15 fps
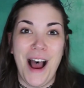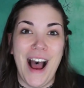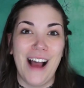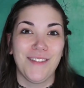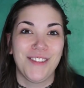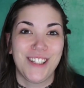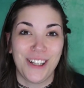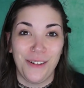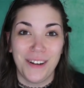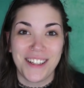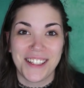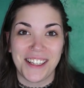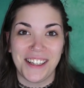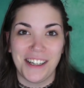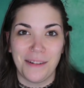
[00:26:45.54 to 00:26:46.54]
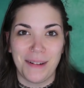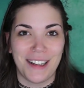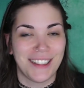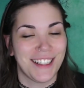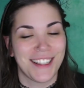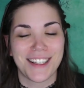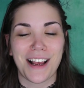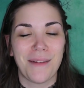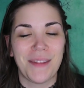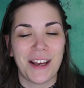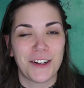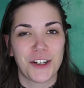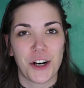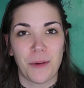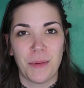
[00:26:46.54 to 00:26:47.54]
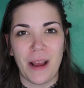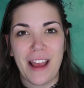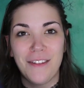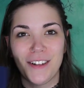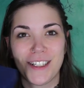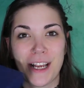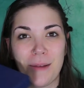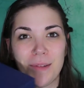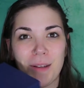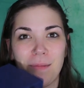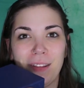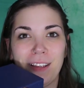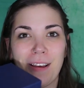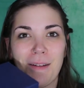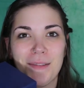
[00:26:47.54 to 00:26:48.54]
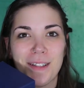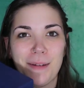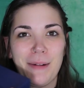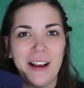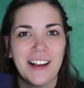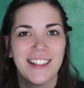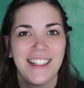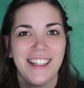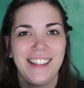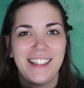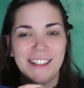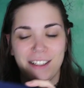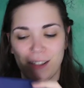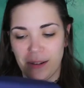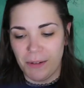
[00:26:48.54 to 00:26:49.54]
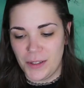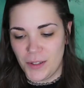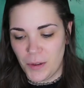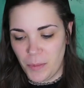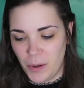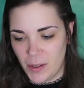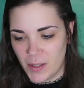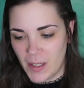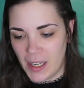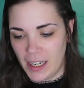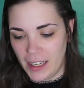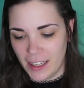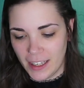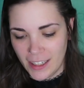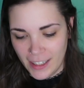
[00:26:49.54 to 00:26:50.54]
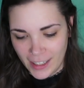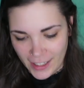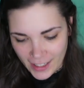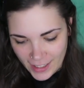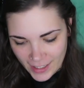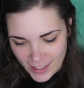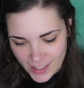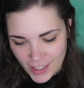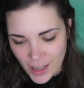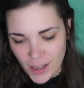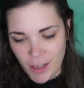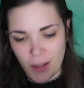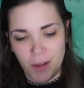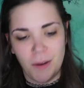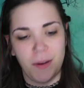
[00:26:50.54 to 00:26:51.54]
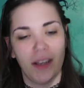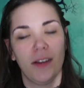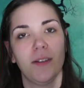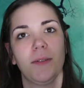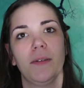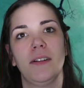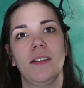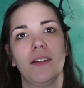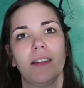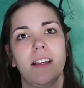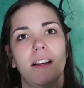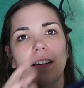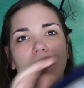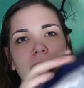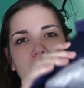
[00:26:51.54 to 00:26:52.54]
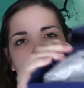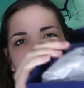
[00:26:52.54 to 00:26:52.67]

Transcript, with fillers: I'm so excited about this. I'm not sure, but every time something comes in a box like this, it's always super exciting. So here's what it looks like on the